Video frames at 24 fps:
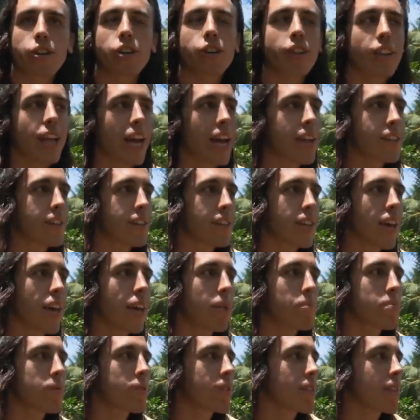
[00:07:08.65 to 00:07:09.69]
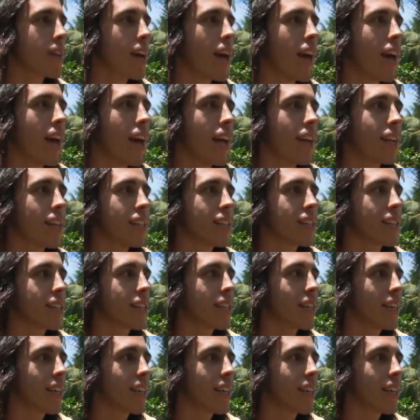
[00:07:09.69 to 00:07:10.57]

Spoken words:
the landscapes, and